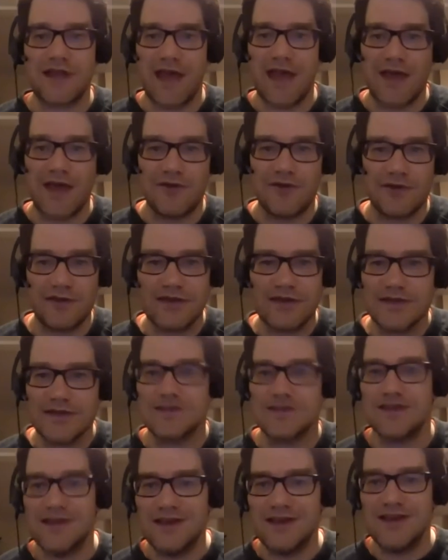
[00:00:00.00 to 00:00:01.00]
to have on
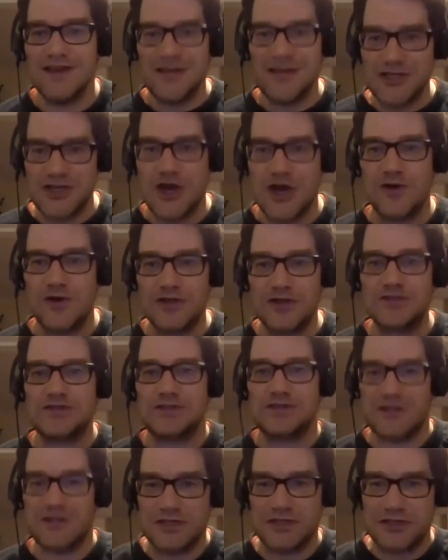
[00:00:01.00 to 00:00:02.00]
this show
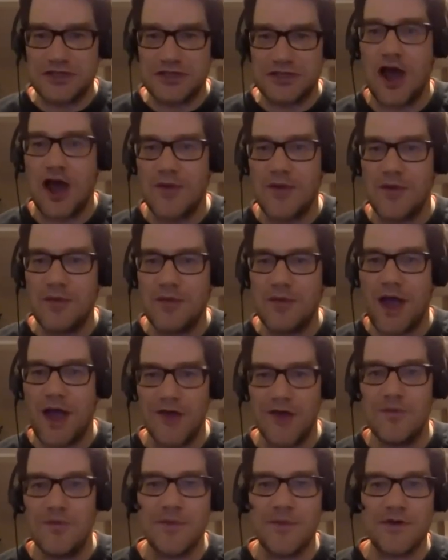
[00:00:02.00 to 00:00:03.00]
to talk about
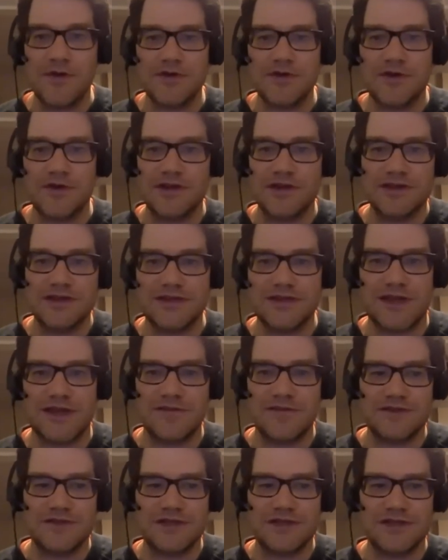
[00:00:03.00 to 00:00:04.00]
biomimicry and the
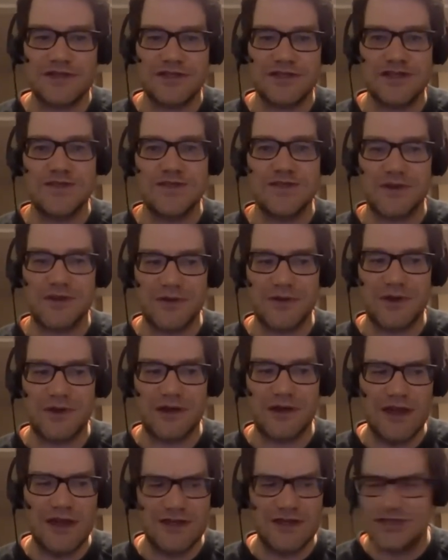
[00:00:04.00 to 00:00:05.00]
stuff she's been
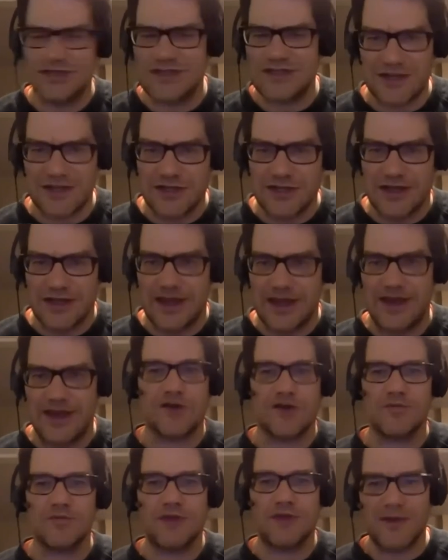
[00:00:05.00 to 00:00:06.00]
doing. She's actually like an
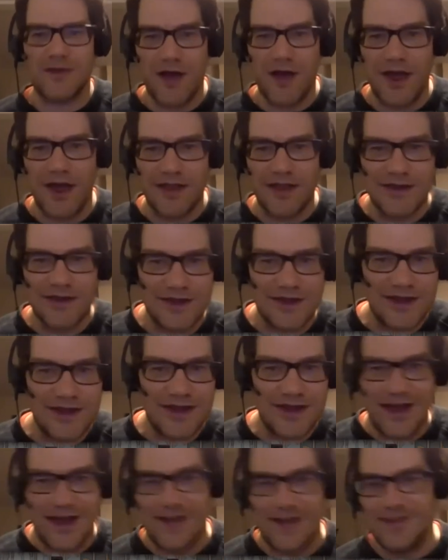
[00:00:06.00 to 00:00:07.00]
airplane pilot
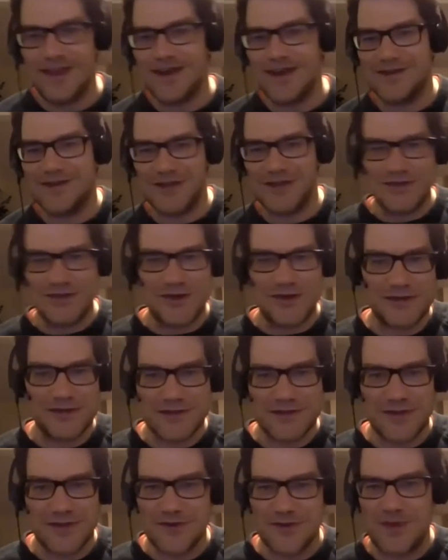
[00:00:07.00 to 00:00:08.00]
and then does all
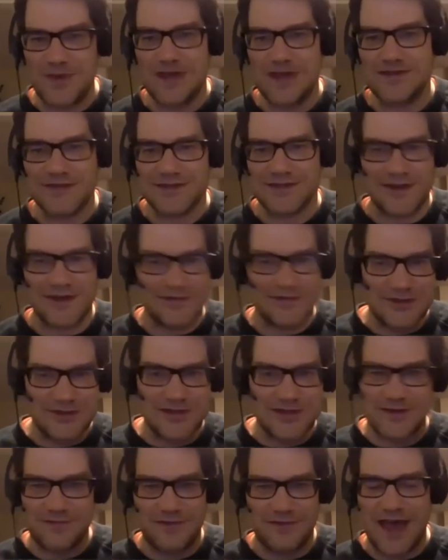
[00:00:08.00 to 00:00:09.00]
this other amazing stuff. It's
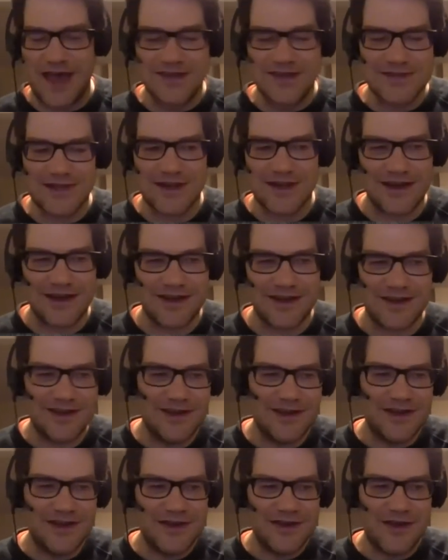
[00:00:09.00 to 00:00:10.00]
just a fascinating
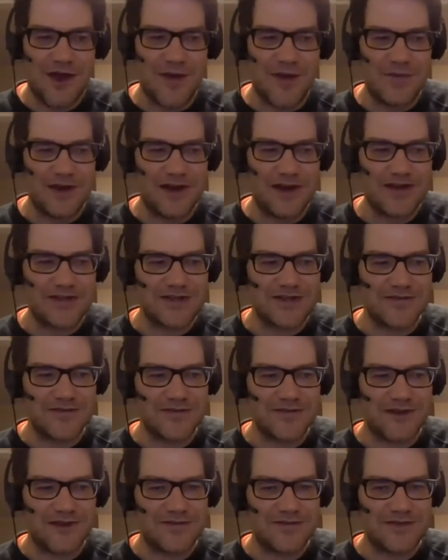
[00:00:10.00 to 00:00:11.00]
combination
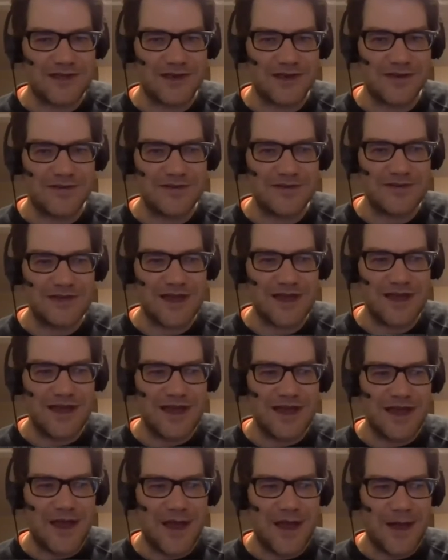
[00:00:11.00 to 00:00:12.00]
of skills.
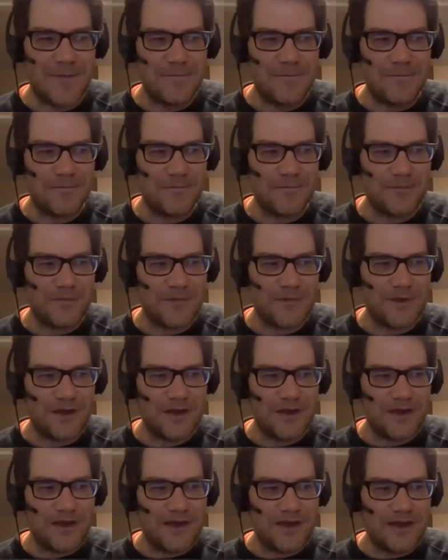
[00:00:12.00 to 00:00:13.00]

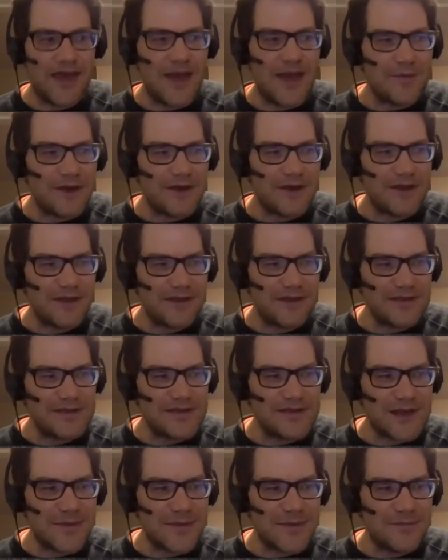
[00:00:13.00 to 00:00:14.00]
Yeah, but I think
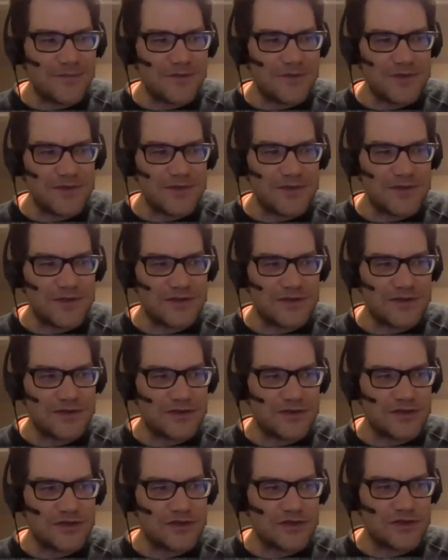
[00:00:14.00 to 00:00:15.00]
there's
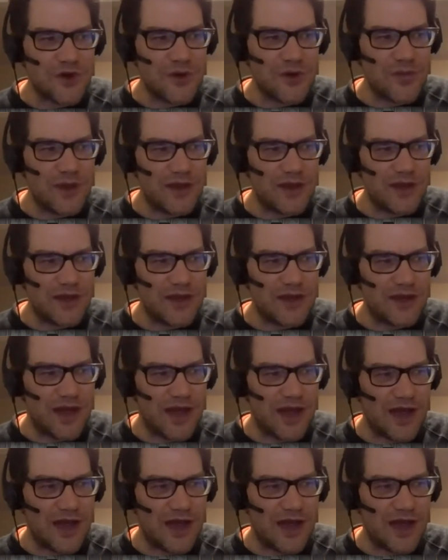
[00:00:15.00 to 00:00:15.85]
just so many